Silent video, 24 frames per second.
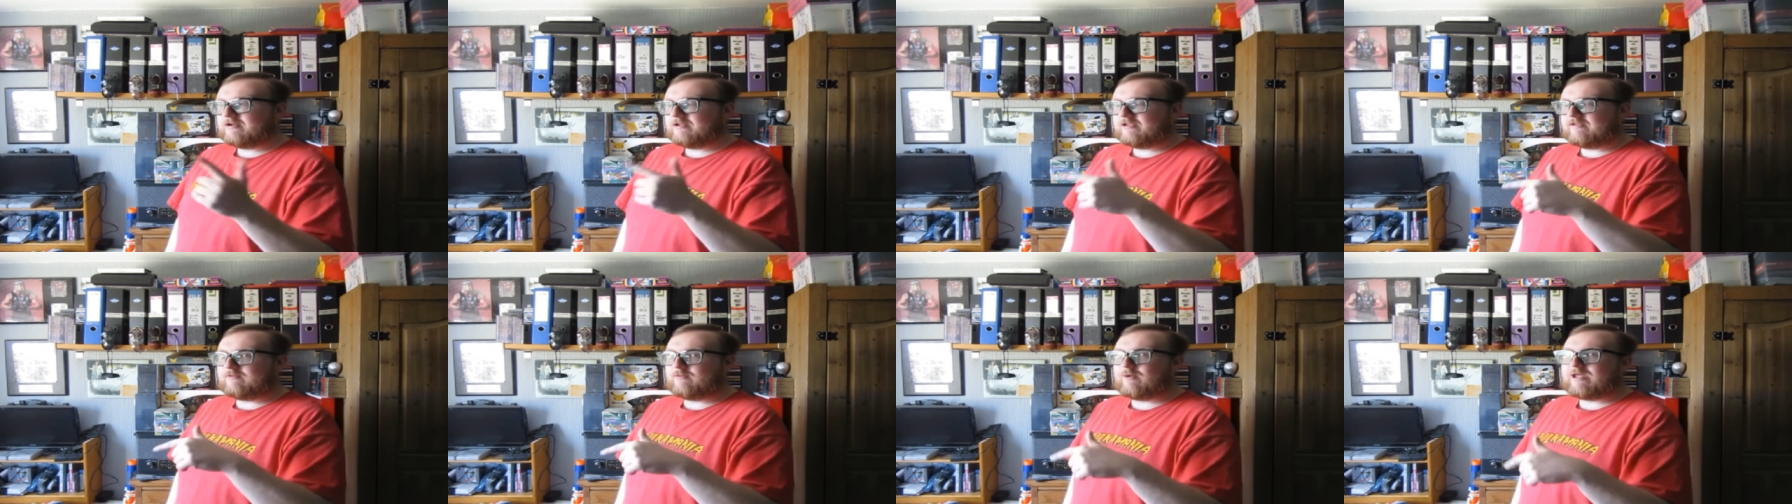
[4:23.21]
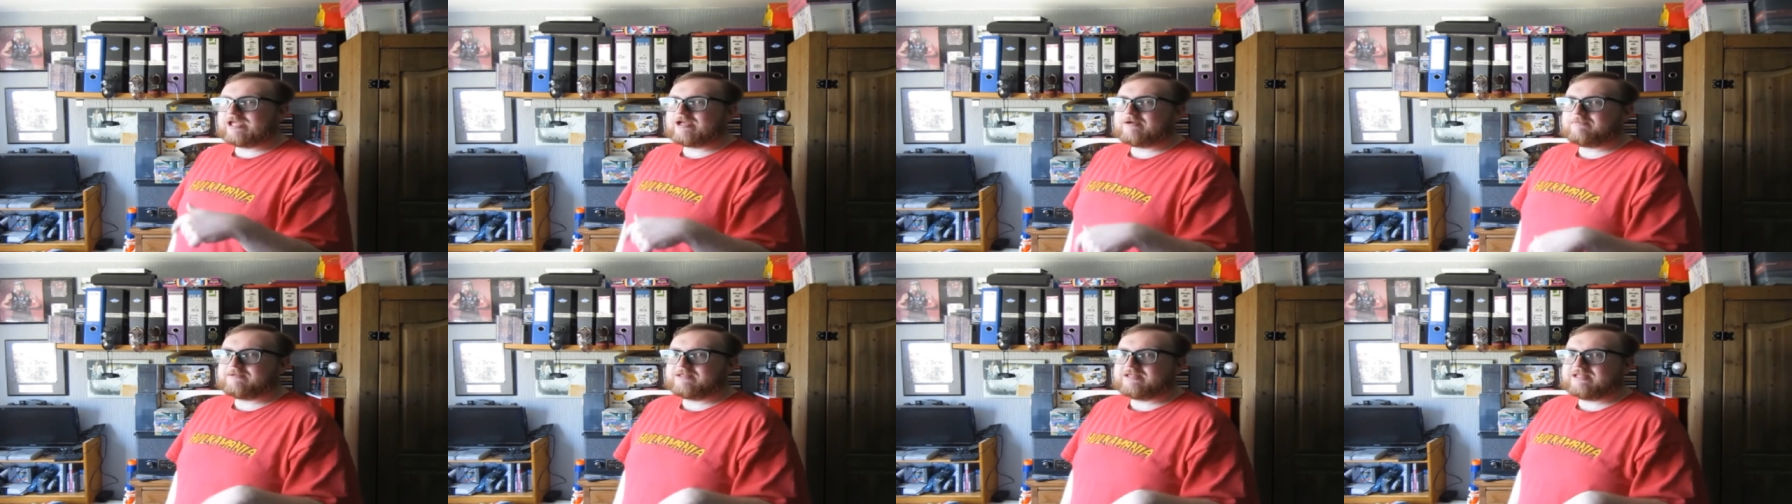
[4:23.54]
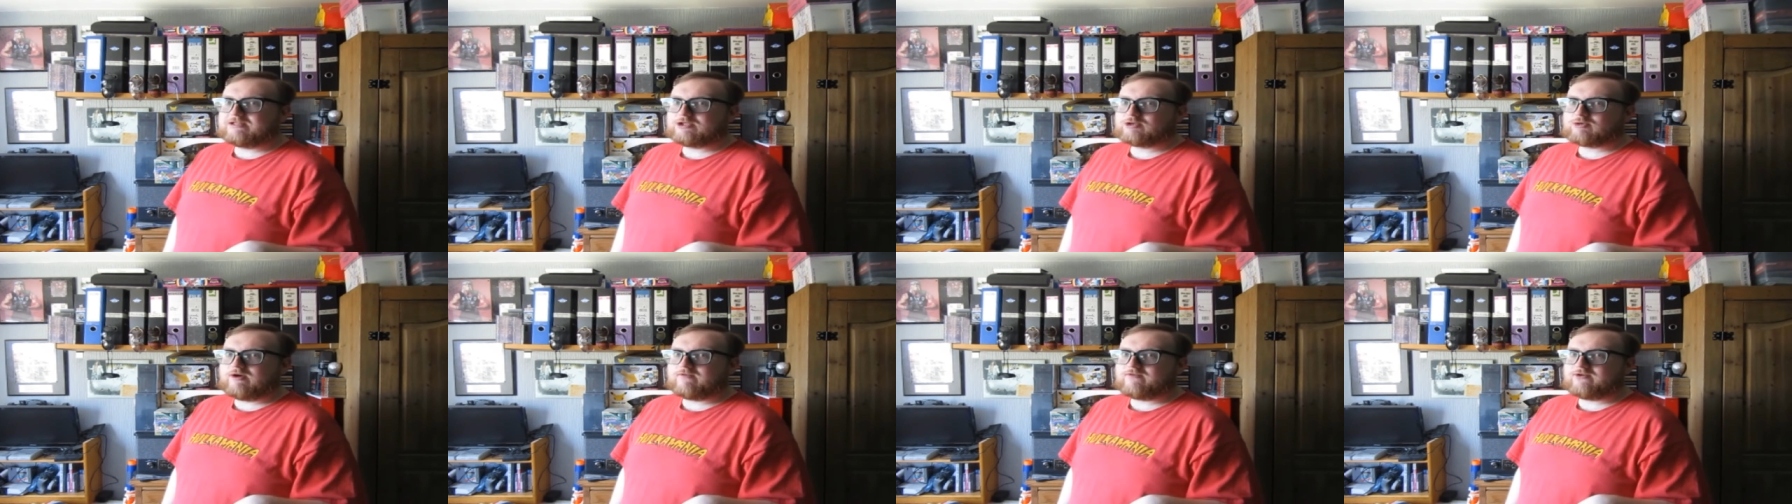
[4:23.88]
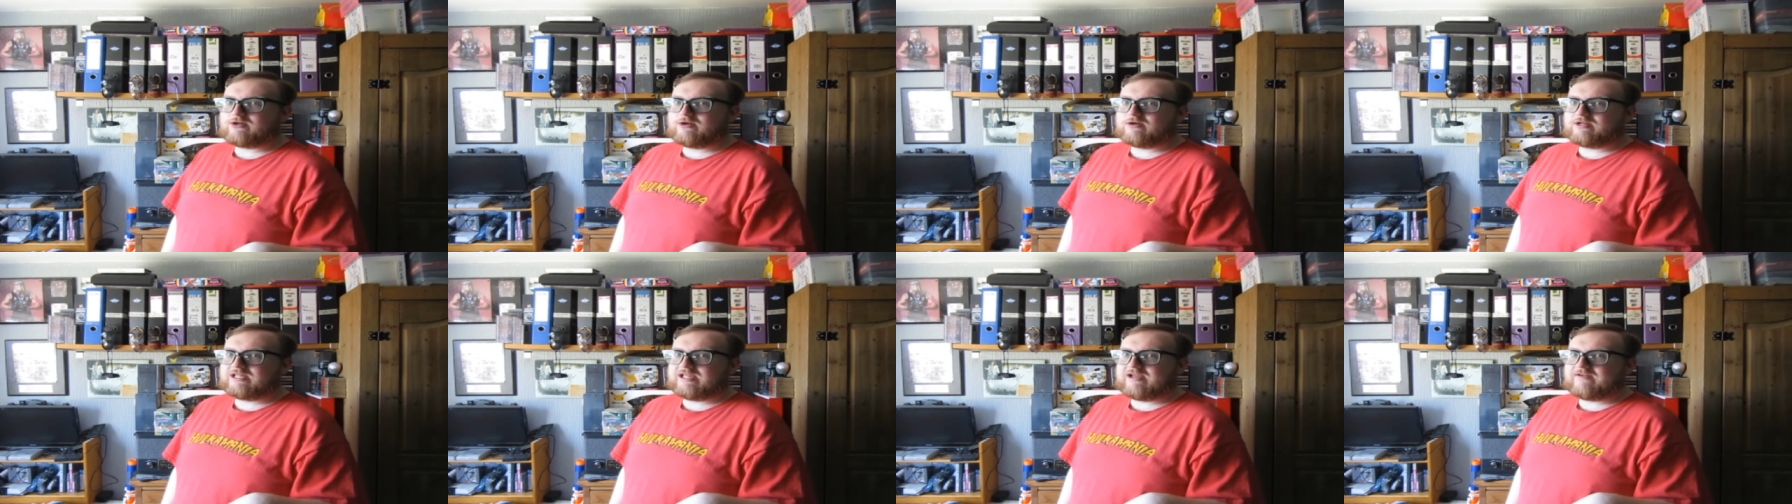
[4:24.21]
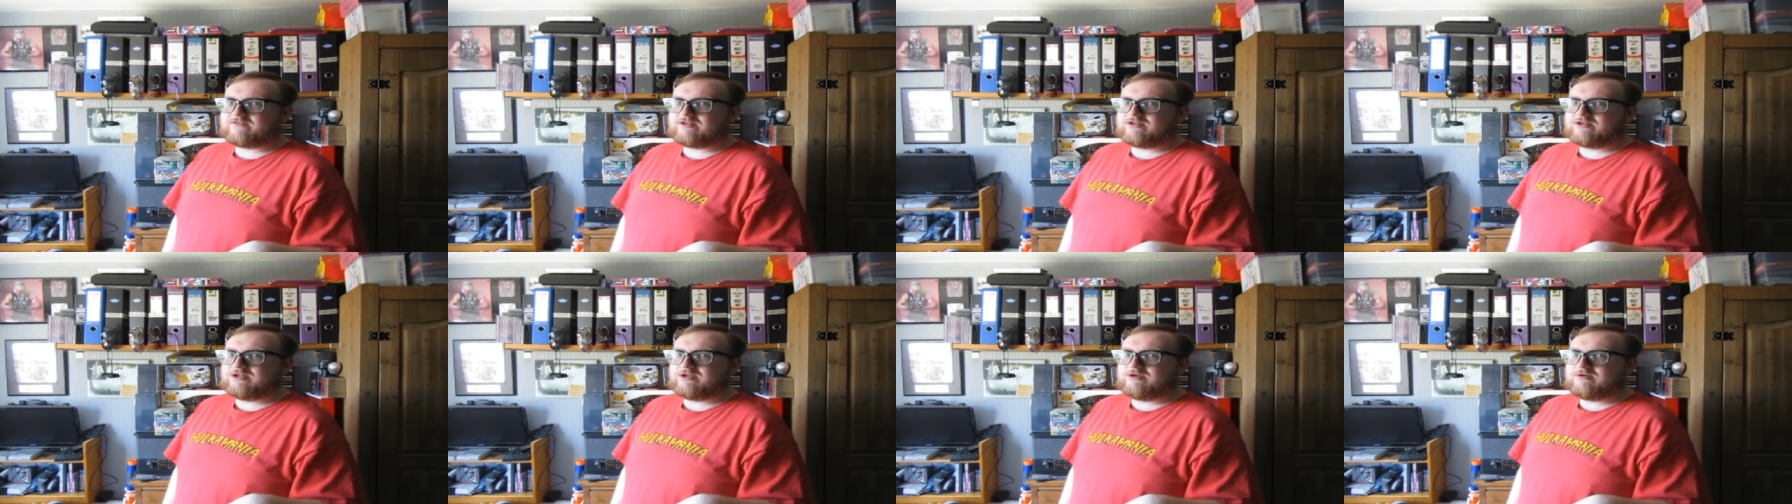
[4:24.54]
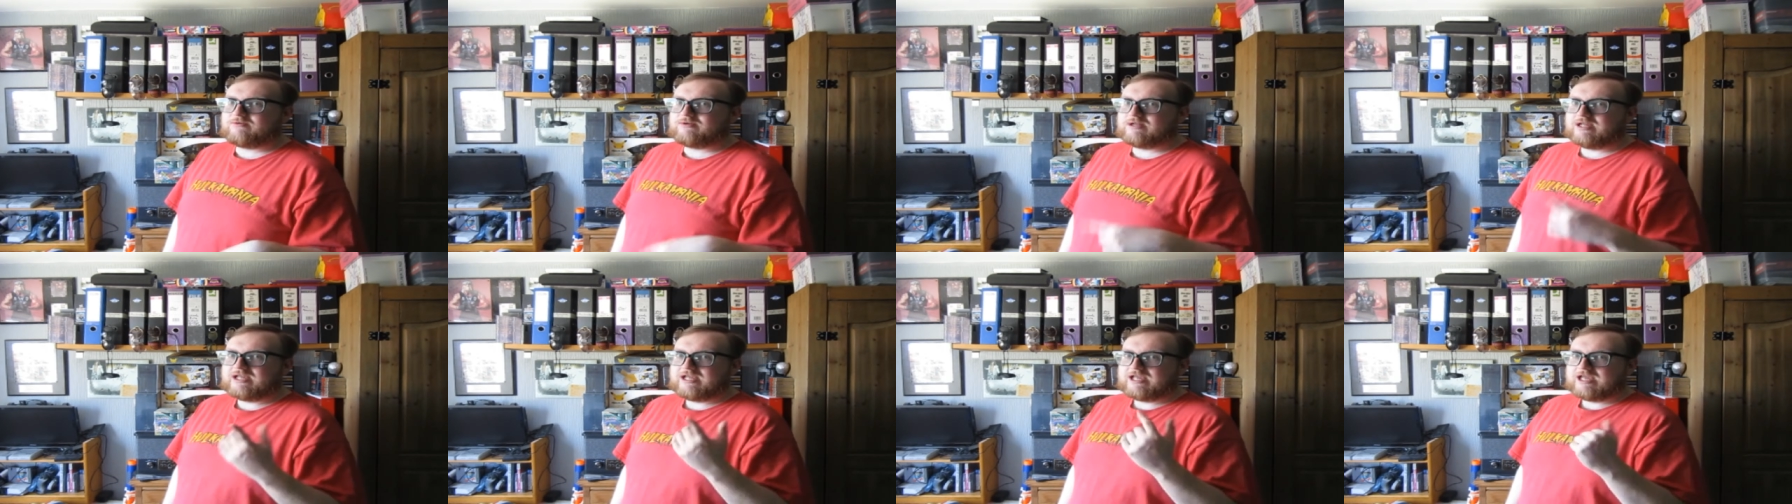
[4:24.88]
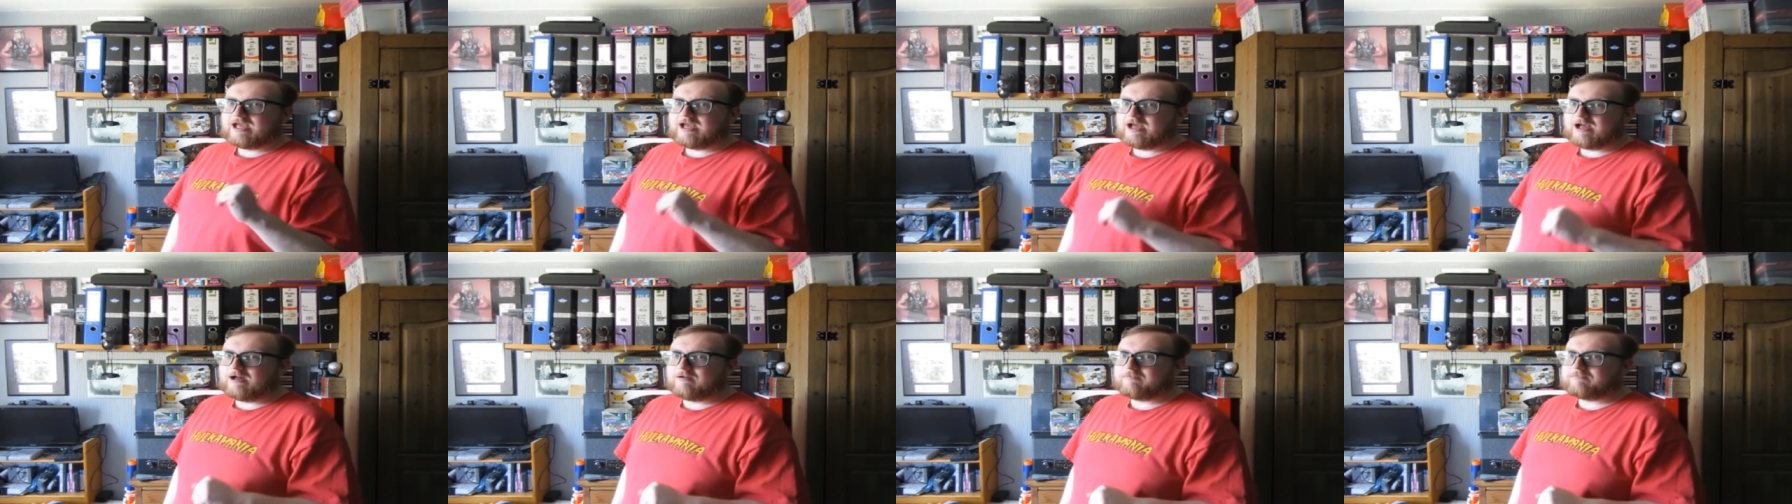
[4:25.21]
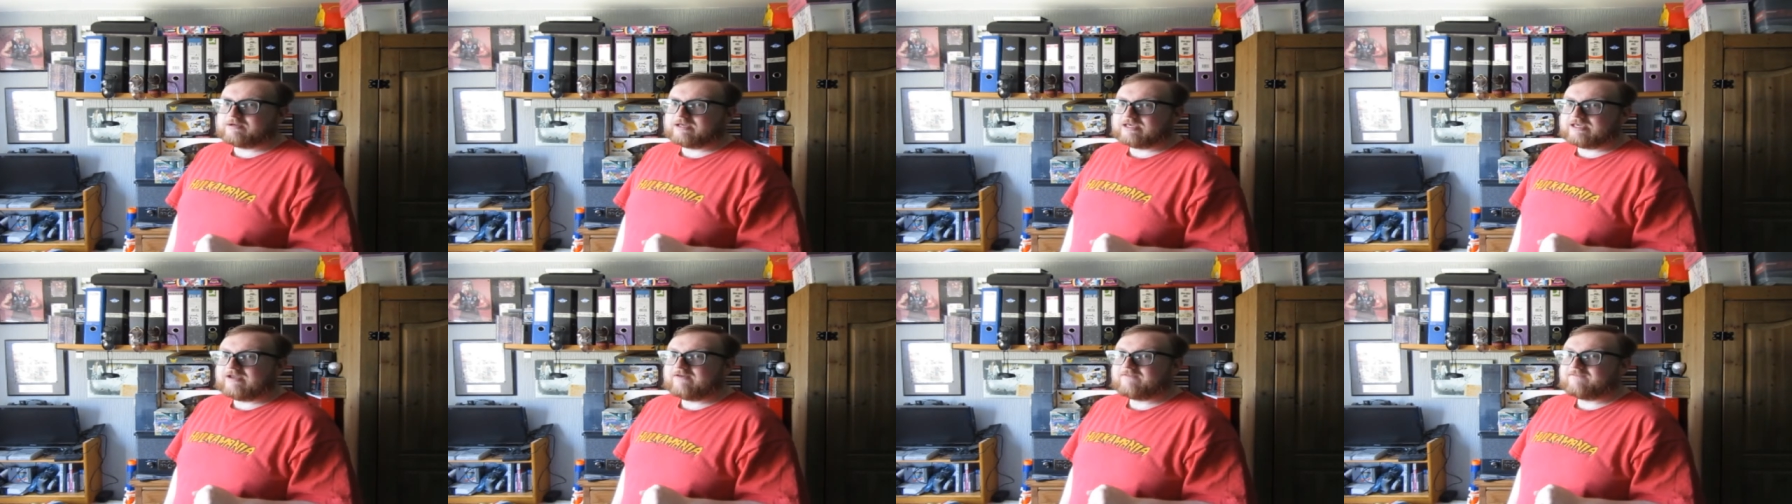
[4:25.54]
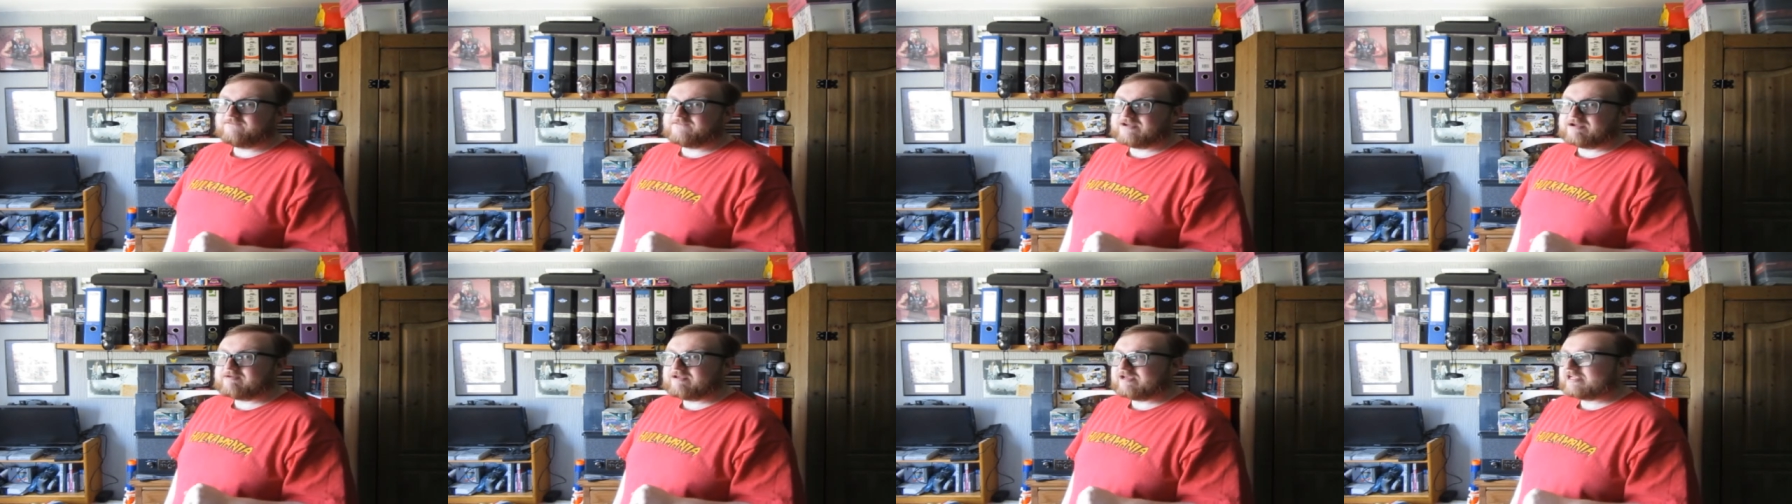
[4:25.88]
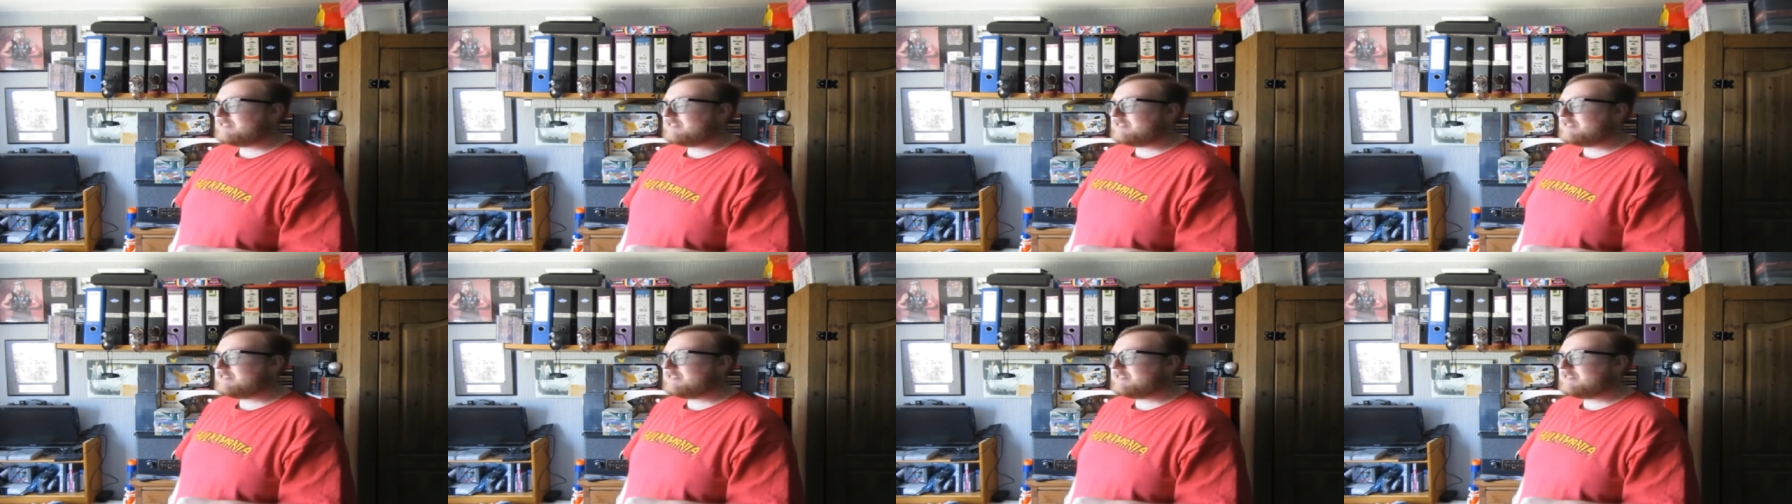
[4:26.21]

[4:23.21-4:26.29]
You wake up in the 12 o'clock in the afternoon, it'll be very